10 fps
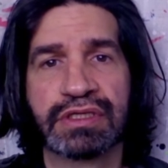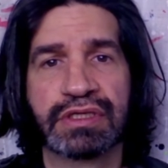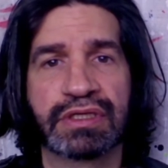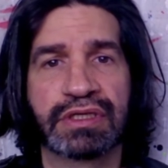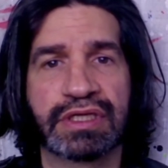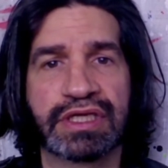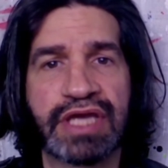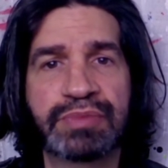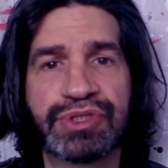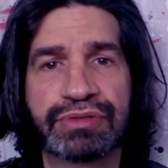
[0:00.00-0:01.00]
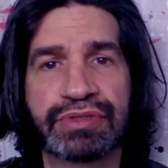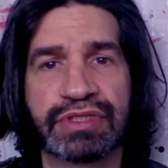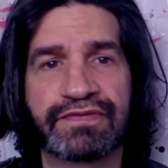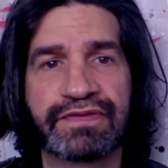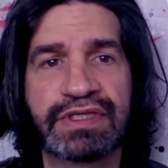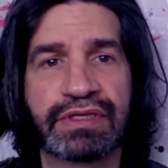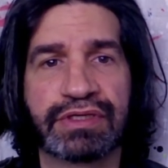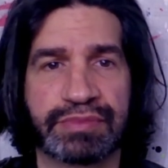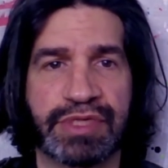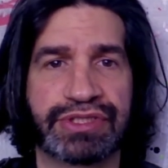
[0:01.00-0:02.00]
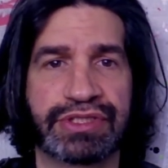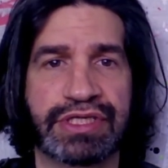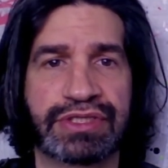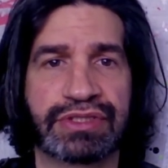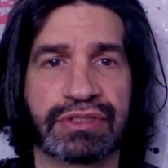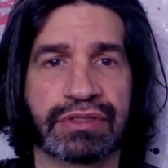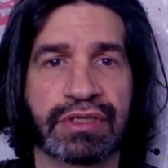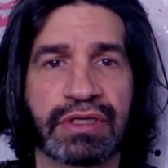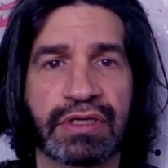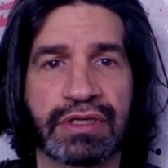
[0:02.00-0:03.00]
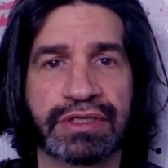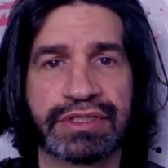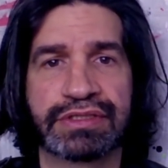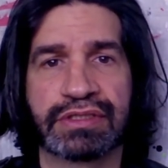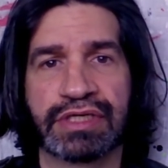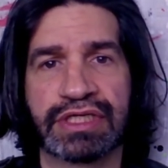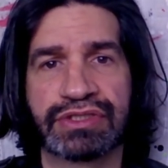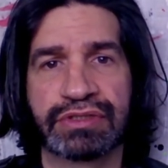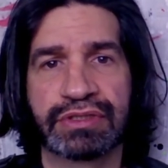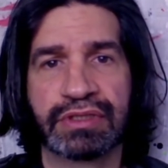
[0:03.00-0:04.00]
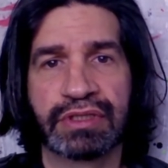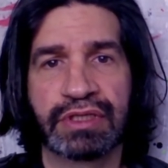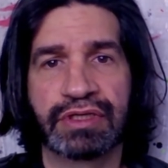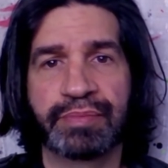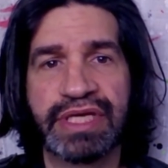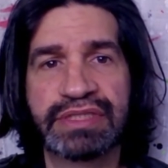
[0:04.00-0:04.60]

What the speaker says: they capture and feed our imagination. Artists are actually in the best